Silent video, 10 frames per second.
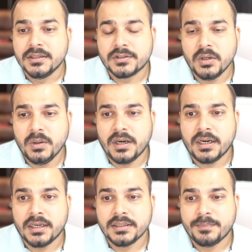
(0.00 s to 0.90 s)
so
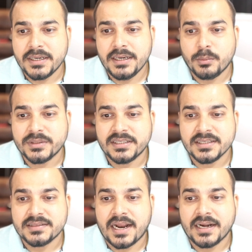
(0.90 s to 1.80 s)
uh, the prerequisite
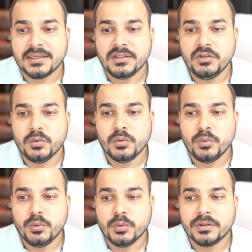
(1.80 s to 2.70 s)
is that
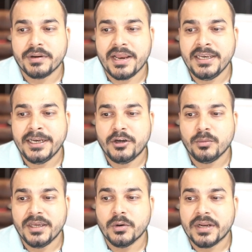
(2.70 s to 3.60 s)
you really need to
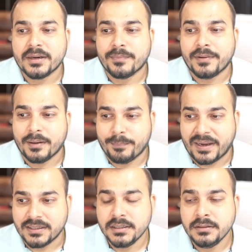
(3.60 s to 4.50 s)
be good at uh,
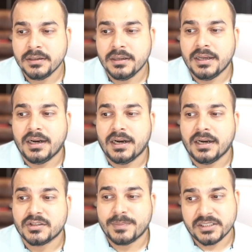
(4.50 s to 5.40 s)
Python.
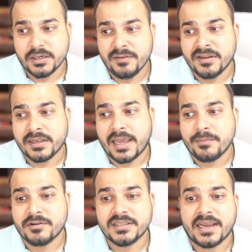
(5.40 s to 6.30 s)
Uh, especially with
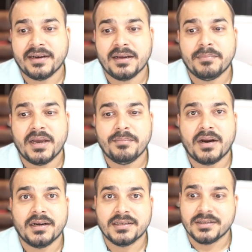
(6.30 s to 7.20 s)
libraries like NumPy,
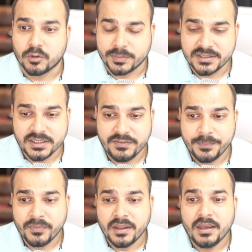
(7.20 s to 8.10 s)
Pandas, and OpenCV.
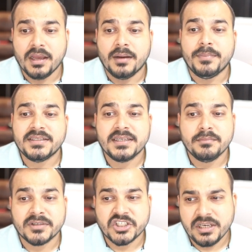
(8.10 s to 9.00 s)
Basic
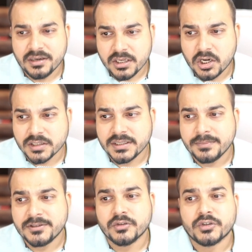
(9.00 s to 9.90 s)
machine learning
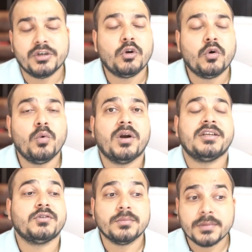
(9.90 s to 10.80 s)
concepts, you should know what
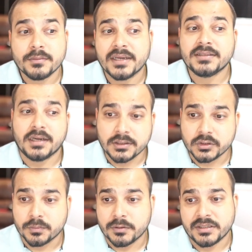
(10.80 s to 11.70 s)
is supervised,
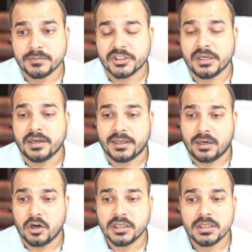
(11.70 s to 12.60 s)
unsupervised machine learning
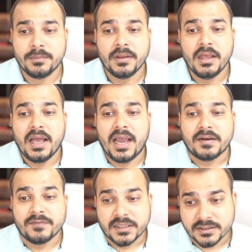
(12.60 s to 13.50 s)
algorithm.
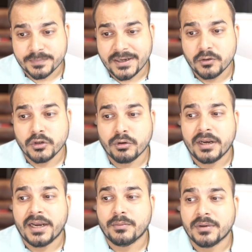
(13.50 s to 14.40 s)
And with respect to neural
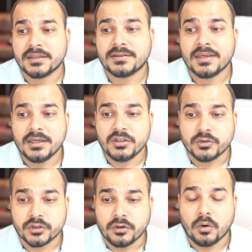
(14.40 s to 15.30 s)
networks, you
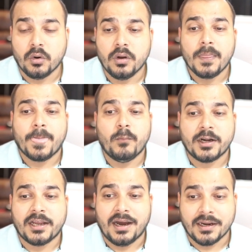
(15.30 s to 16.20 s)
should know
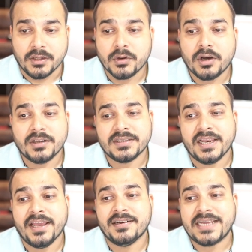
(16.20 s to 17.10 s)
what are neurons,
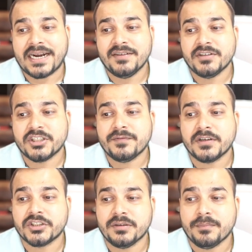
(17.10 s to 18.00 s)
layers, activation
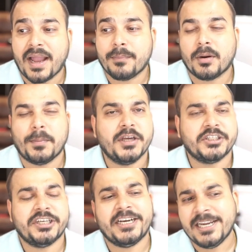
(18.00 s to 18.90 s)
function,
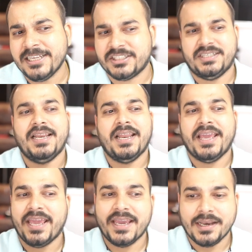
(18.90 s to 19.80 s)
backpropagation, at least till
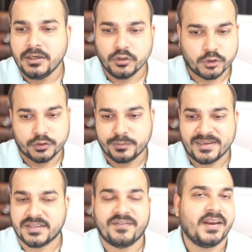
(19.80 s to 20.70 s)
A N N you should
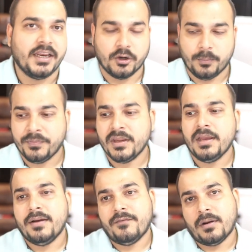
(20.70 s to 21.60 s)
specifically know.
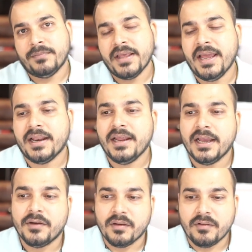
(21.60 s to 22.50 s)
From there,
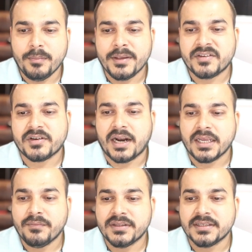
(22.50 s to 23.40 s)
We will be
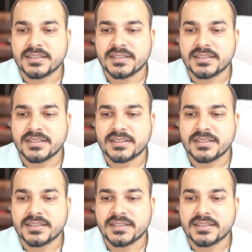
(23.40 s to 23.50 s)
starting with the